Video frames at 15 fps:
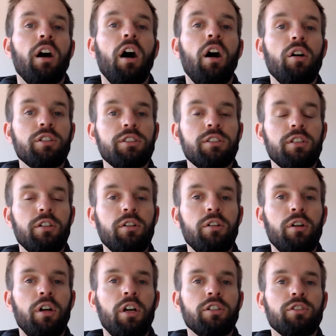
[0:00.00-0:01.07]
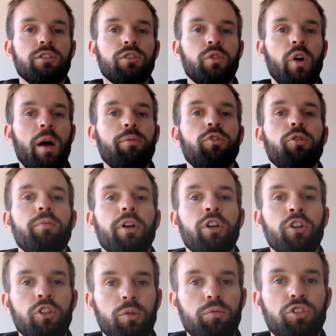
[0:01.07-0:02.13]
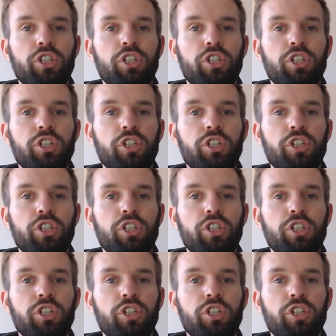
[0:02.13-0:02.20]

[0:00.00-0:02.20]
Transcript: Also, subscribe to my YouTube